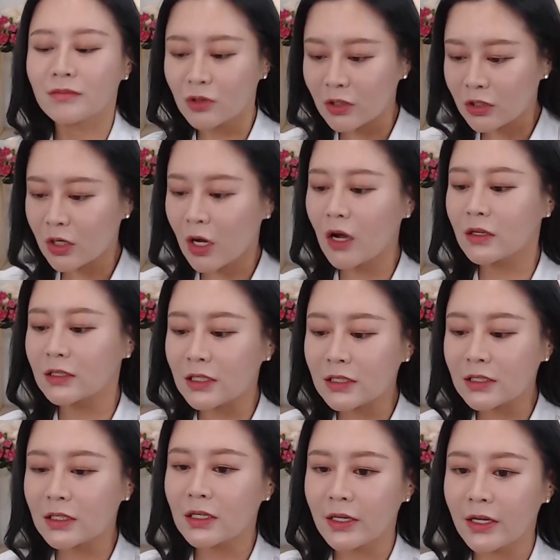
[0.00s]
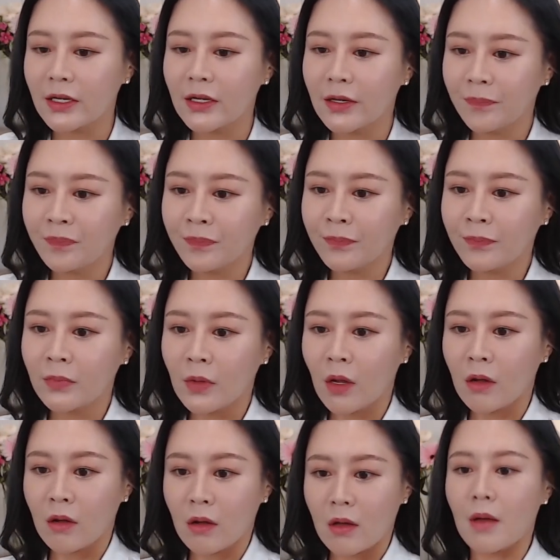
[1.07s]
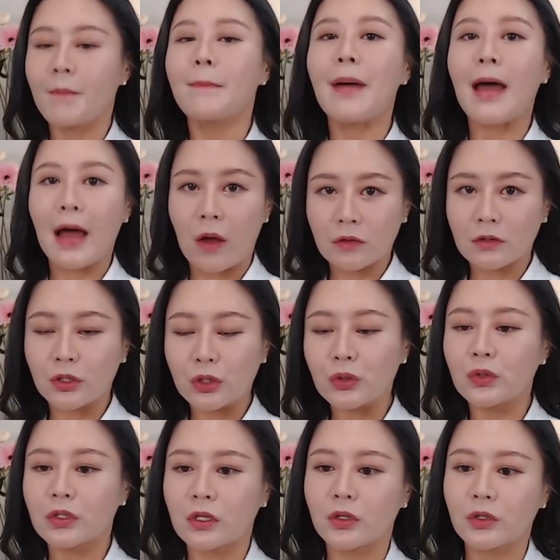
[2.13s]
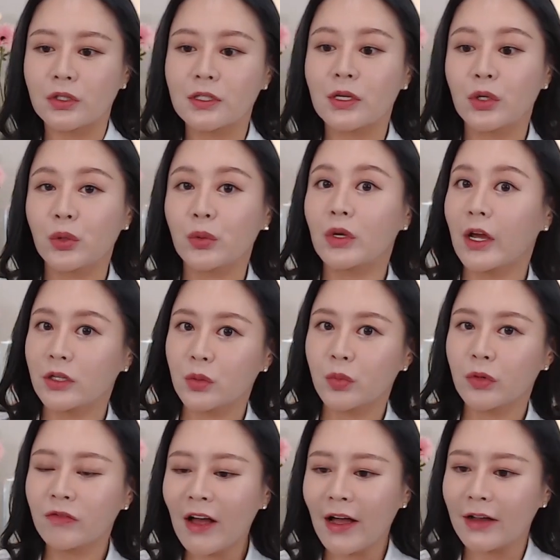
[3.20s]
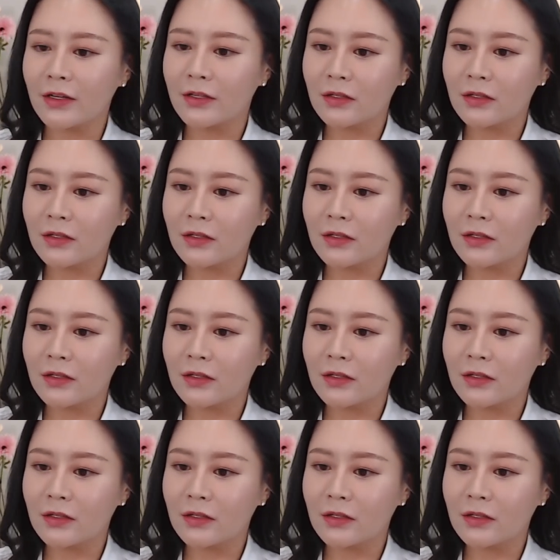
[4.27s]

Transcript: You can talk decently about the 2 solutions that you would like to provide.